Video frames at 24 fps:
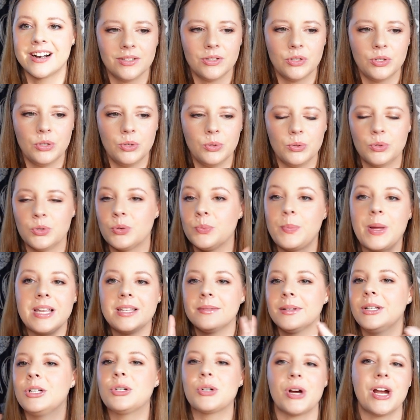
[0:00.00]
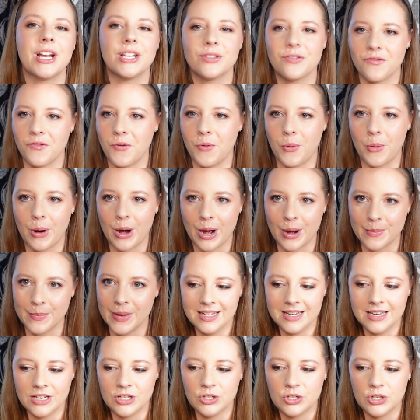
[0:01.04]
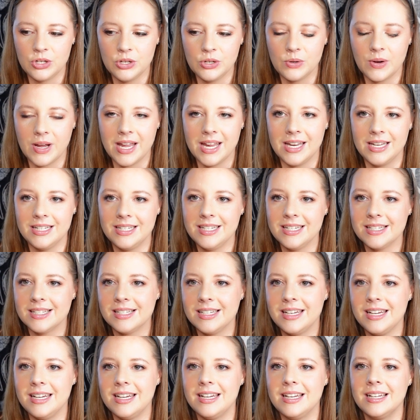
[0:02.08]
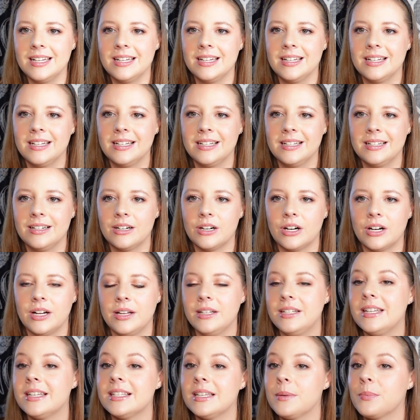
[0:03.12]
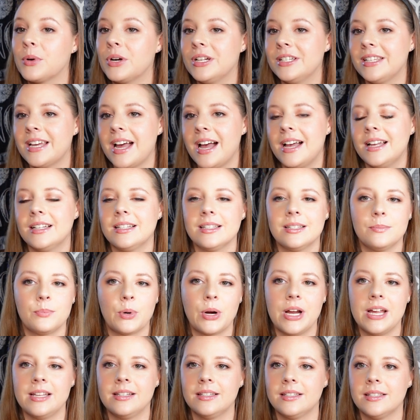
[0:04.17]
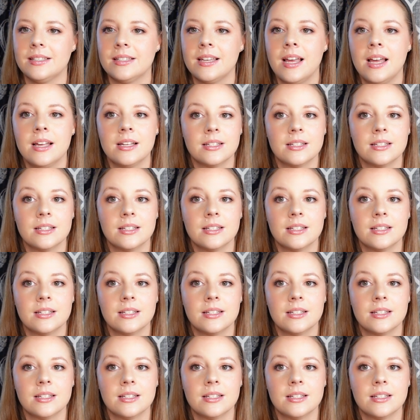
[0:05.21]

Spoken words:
to basically transform into a Disney princess, prince,